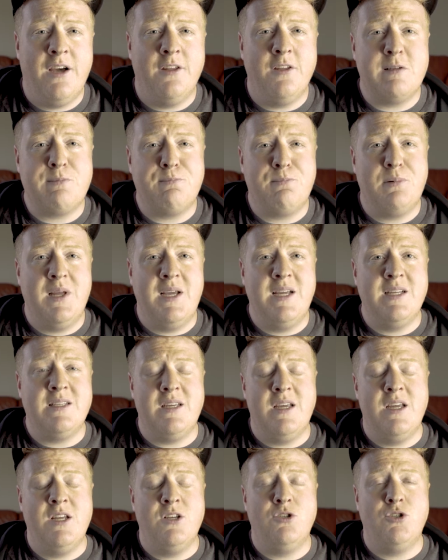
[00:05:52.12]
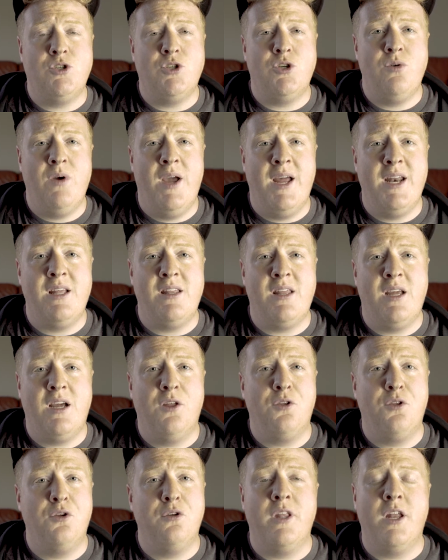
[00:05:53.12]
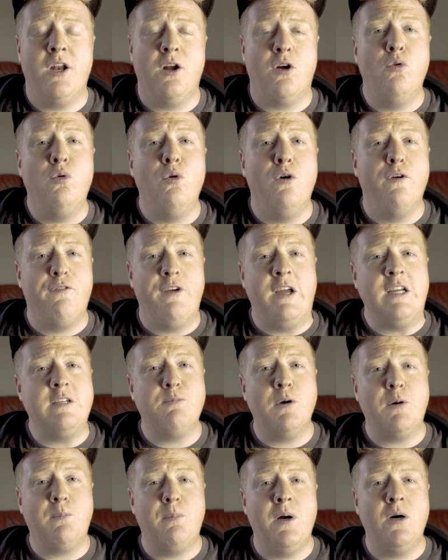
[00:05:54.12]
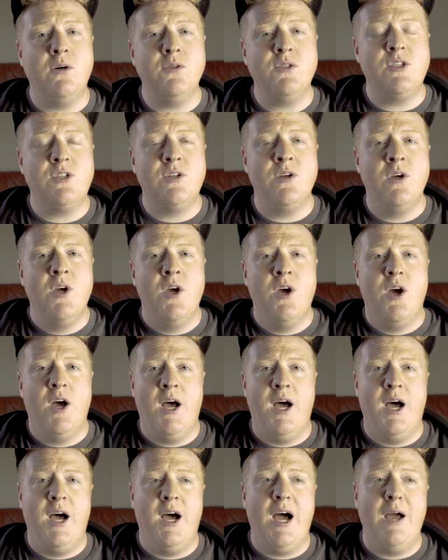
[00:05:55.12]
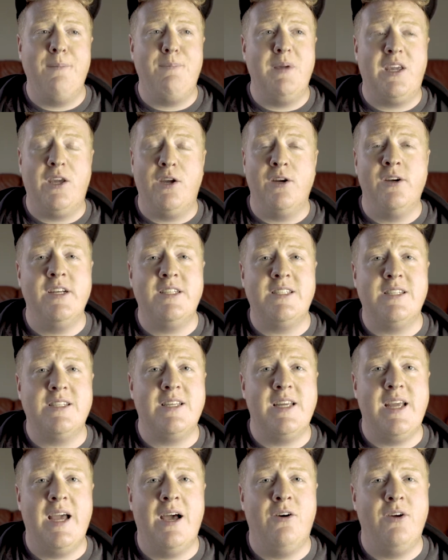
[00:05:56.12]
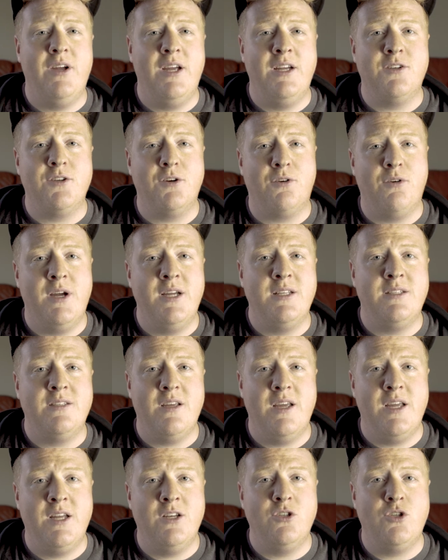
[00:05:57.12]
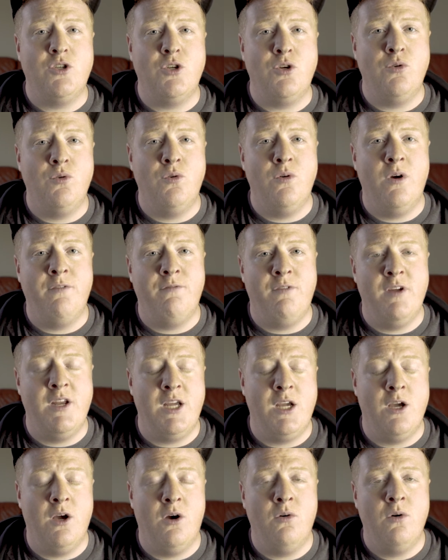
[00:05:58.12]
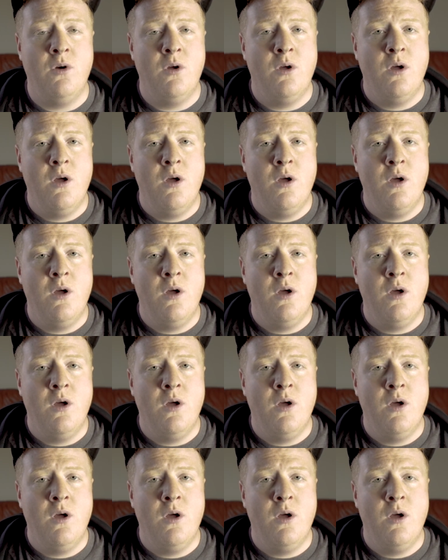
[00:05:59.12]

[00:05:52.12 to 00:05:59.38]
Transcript: how this plays into anything other than a cool Facebook post. I'd be curious to see how it integrates into a video.